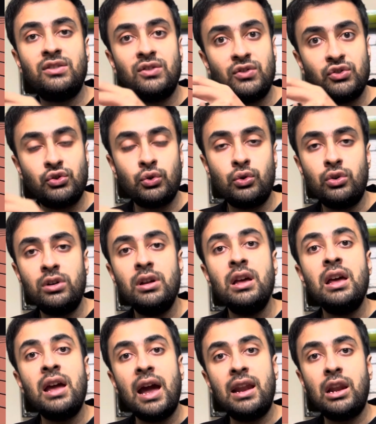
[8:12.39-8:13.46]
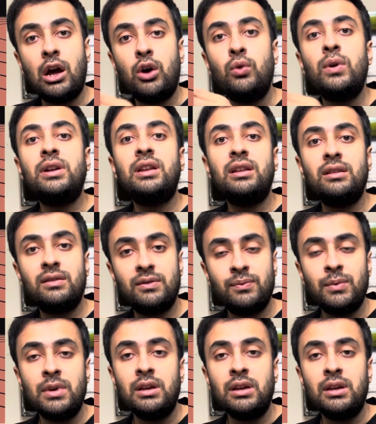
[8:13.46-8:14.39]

stored, and now it is